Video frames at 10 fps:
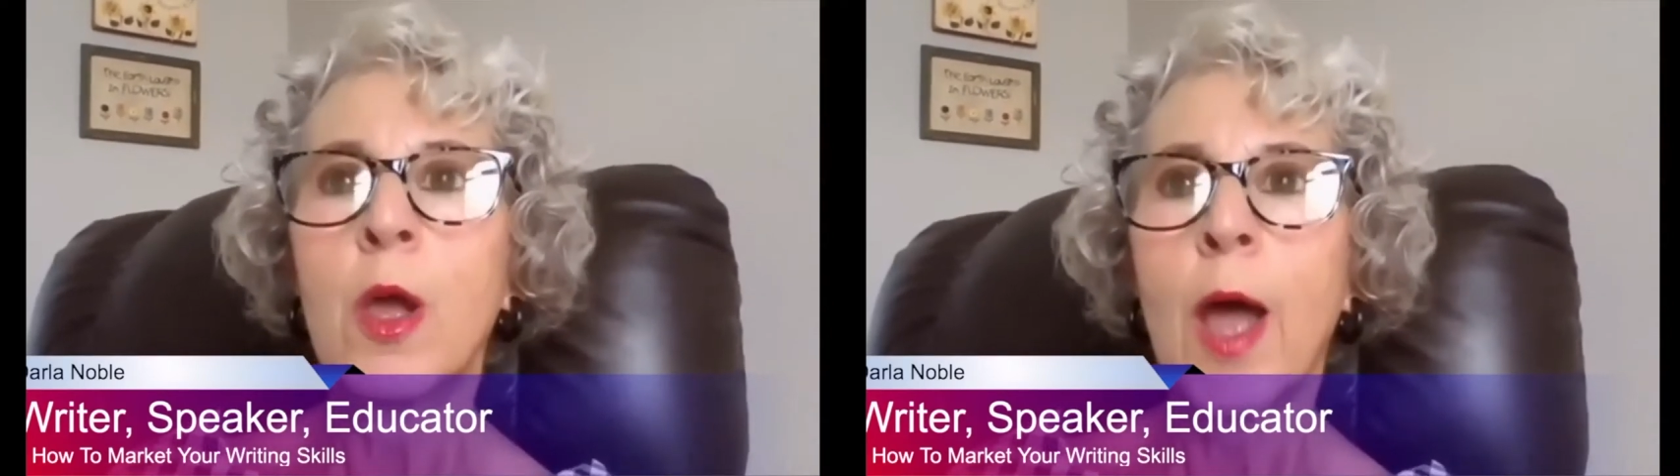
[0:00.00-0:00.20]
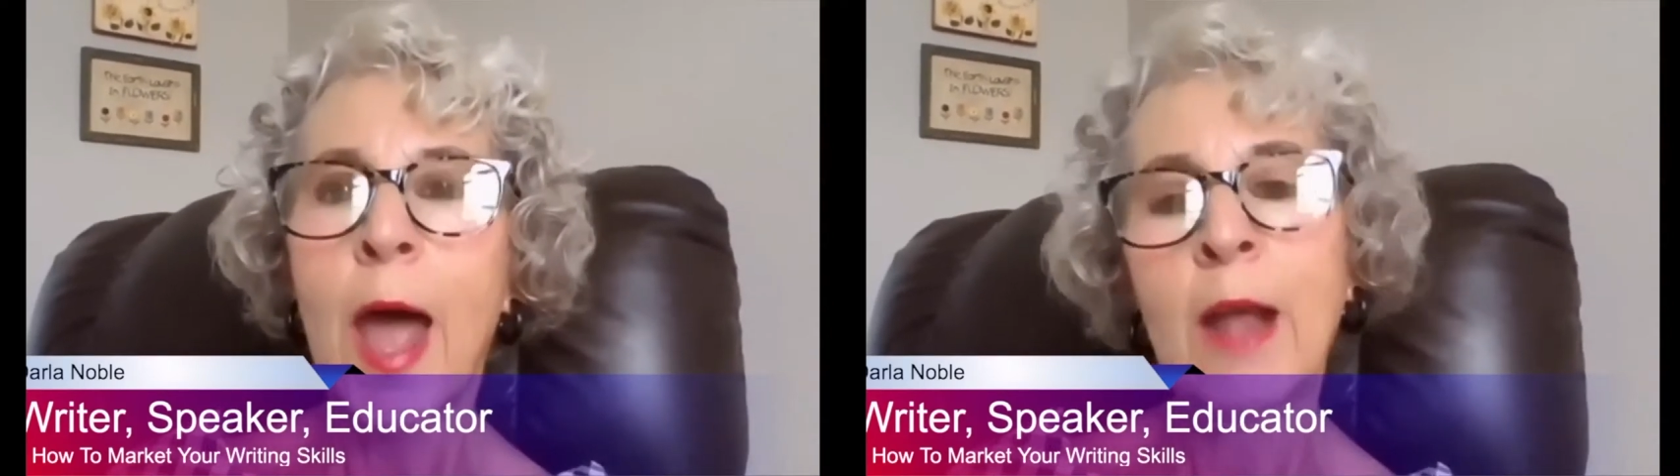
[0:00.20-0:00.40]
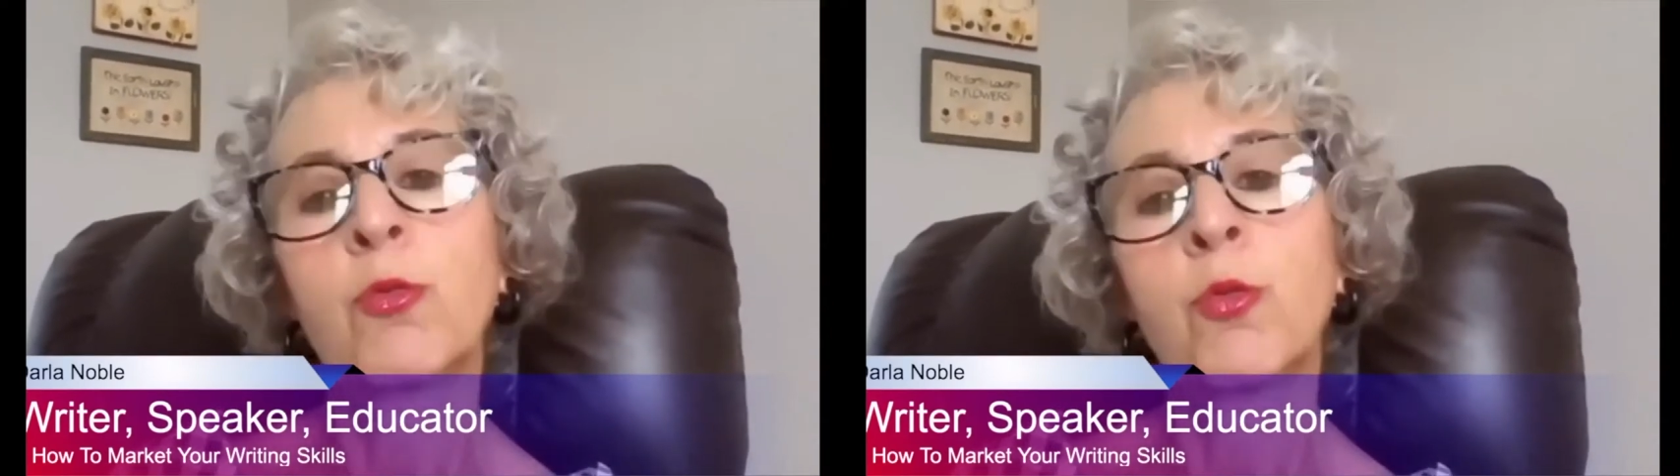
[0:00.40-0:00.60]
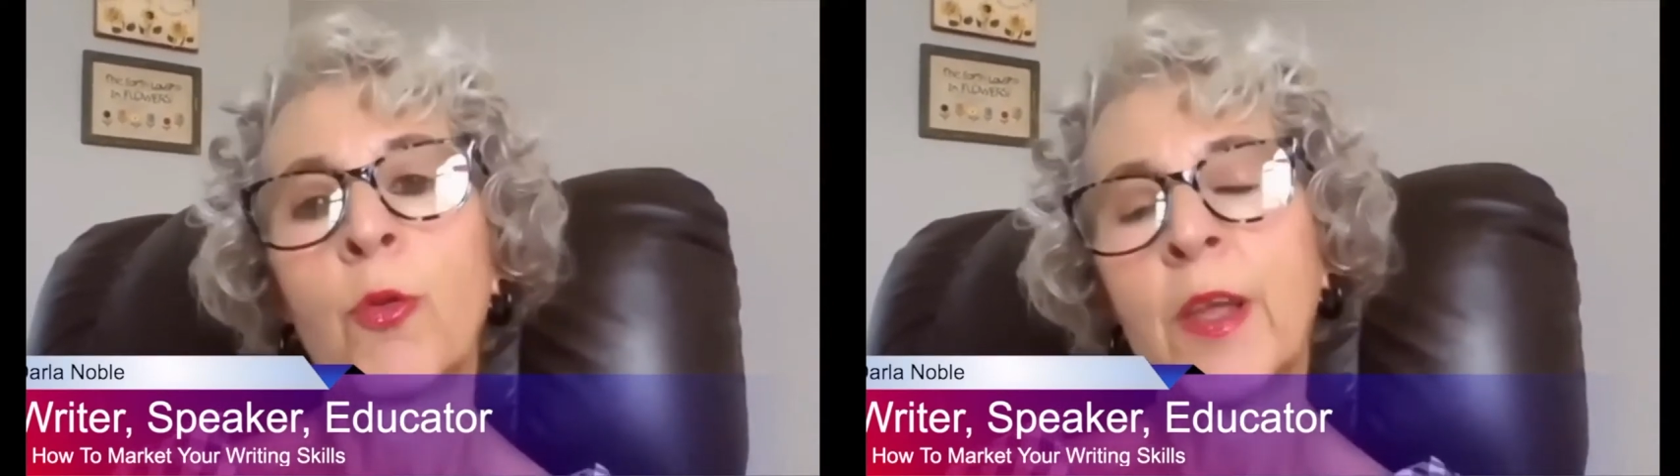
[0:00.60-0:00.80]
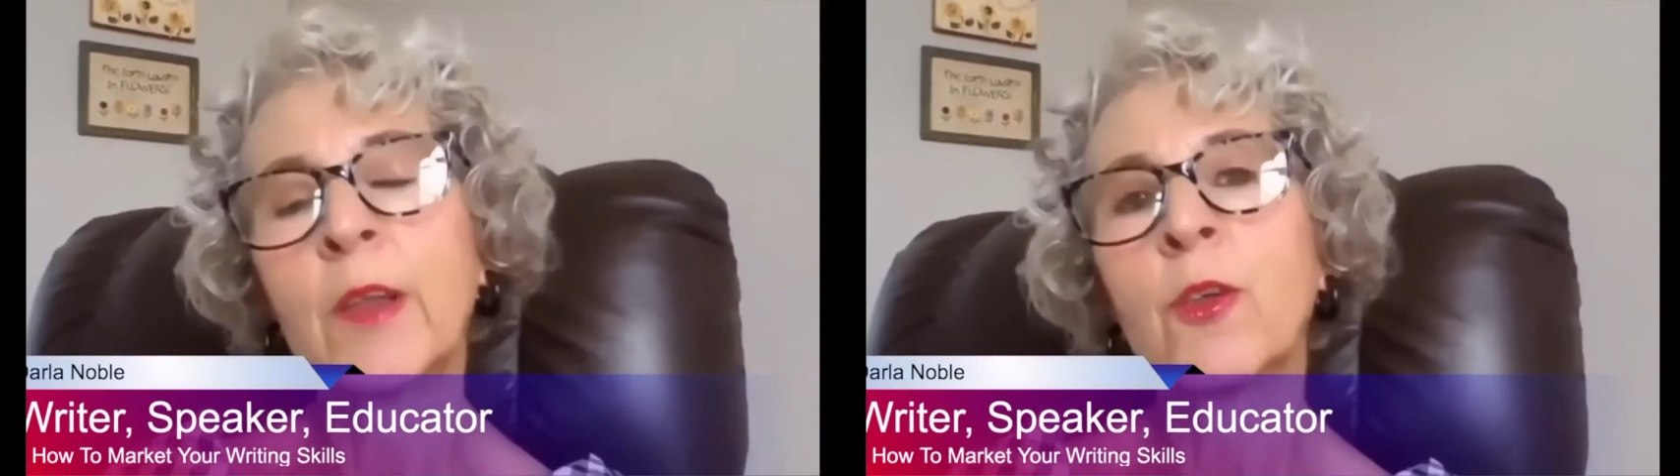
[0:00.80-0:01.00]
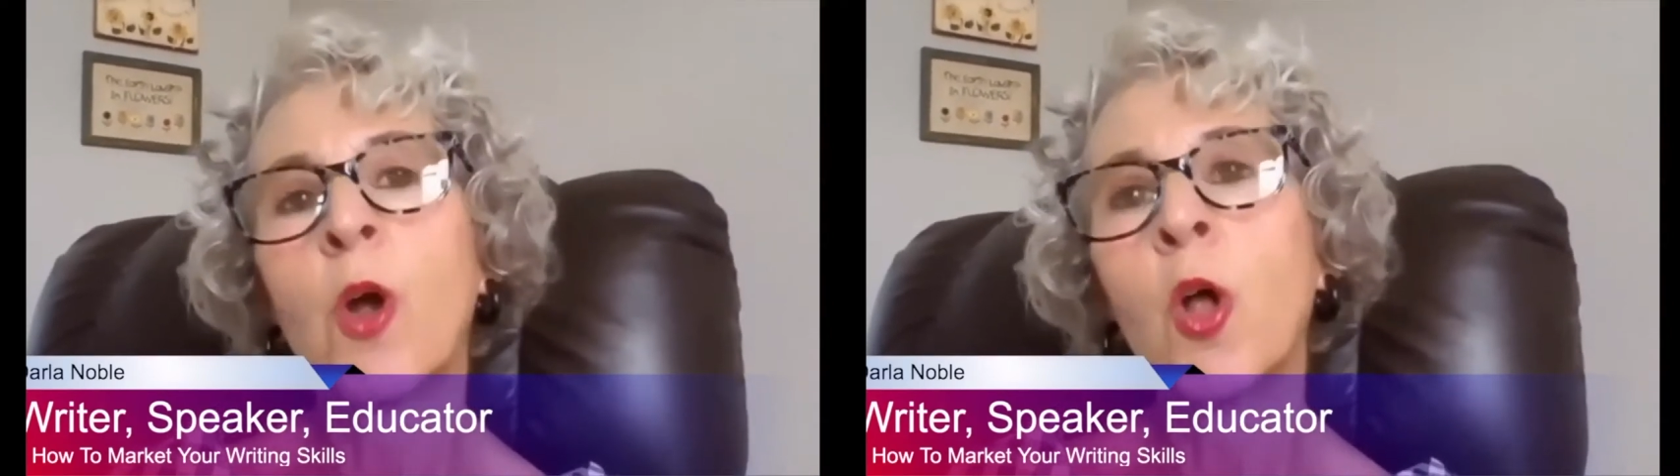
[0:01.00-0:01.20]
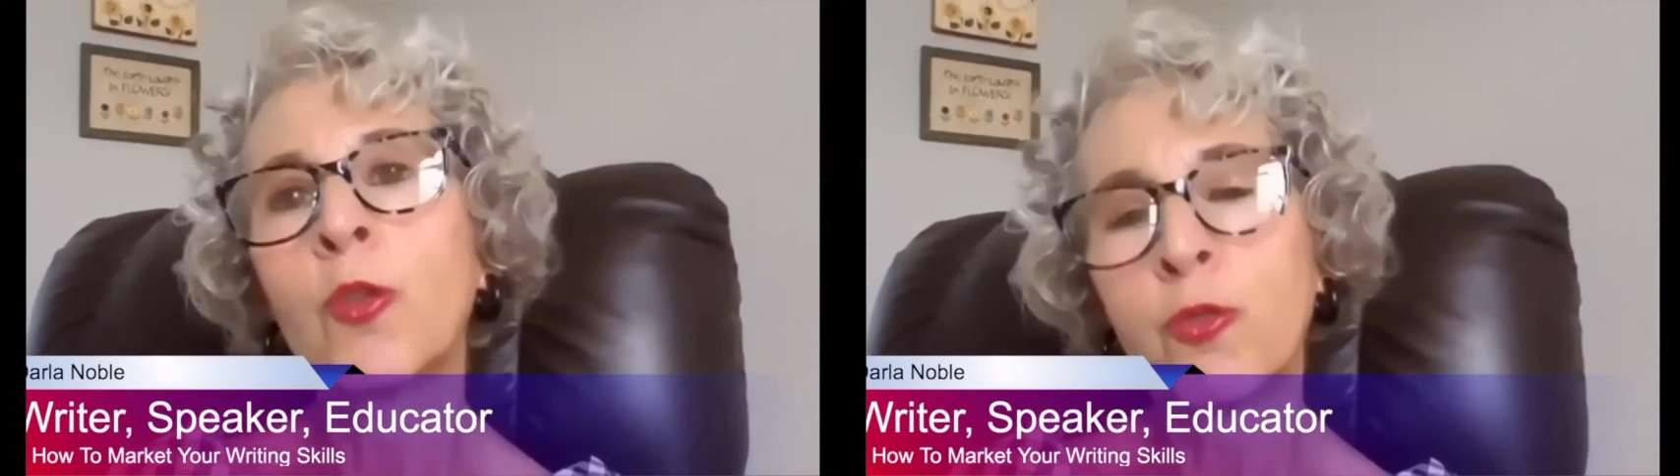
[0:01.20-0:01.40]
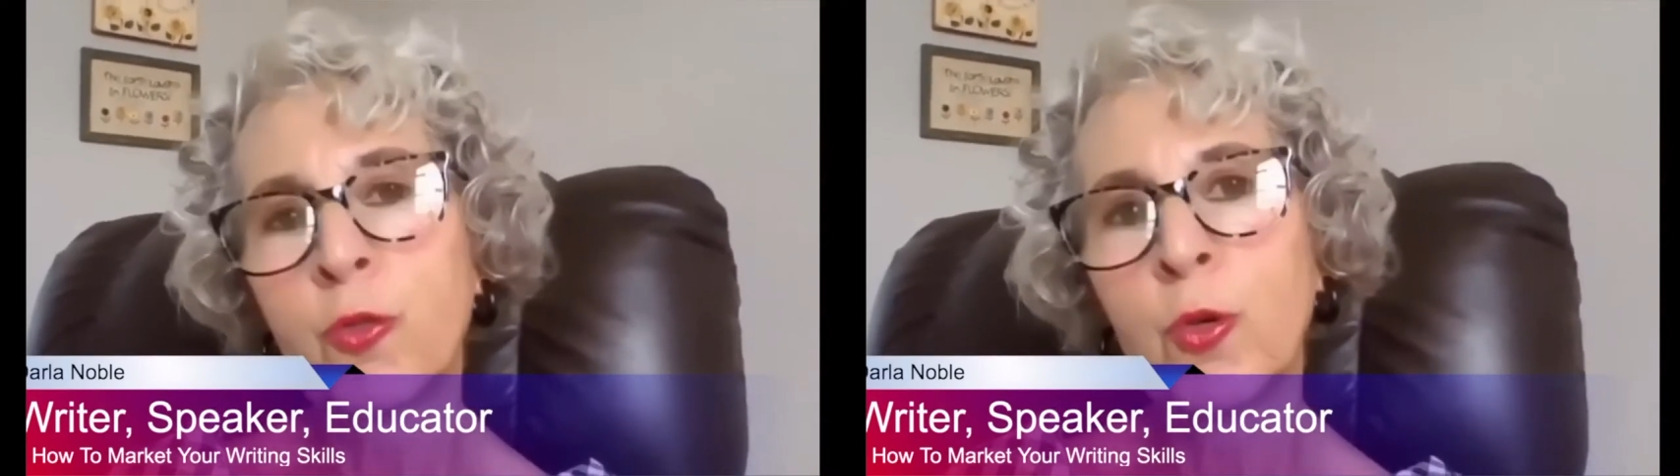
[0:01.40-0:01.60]
actual things. They're all
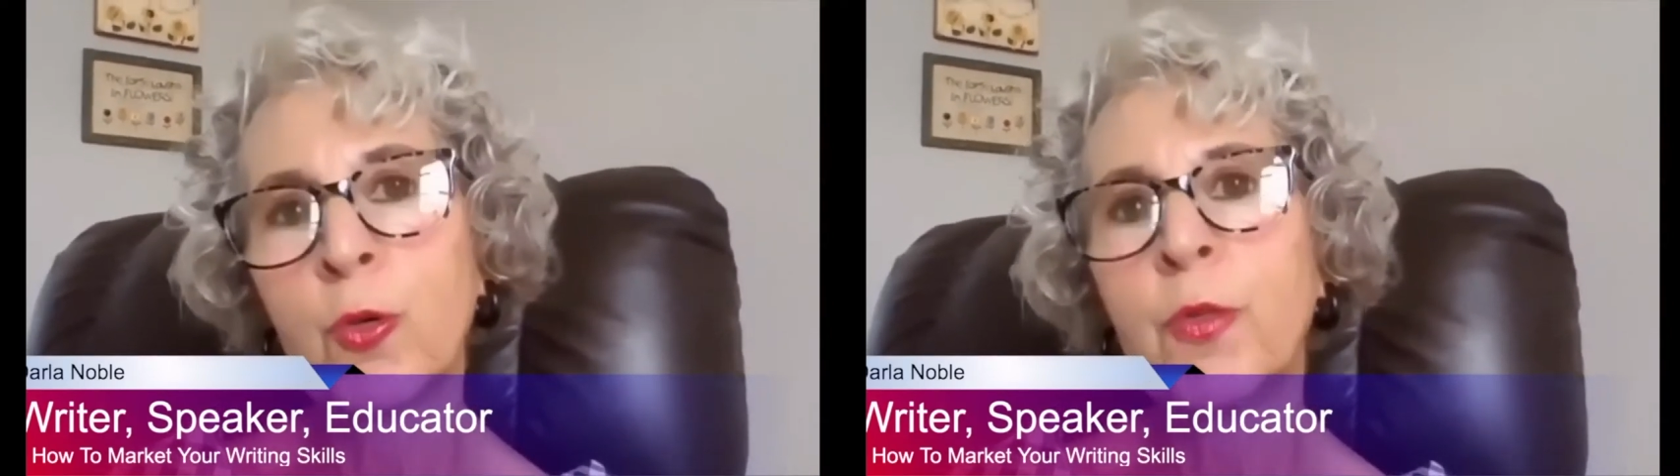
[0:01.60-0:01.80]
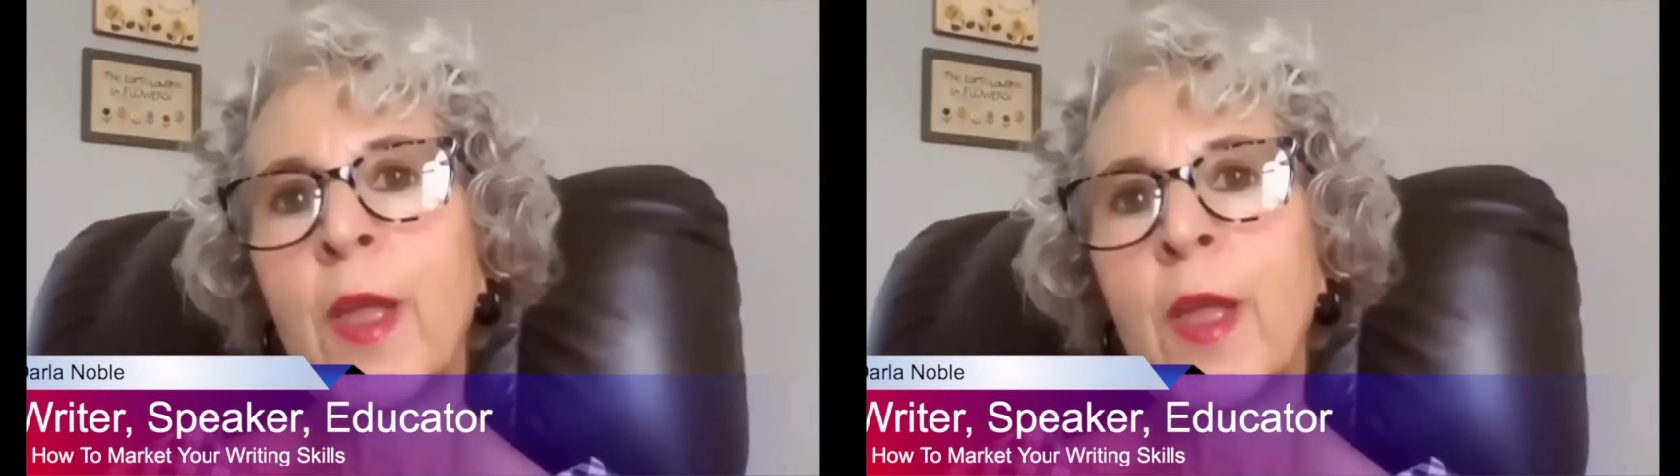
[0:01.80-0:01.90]
true.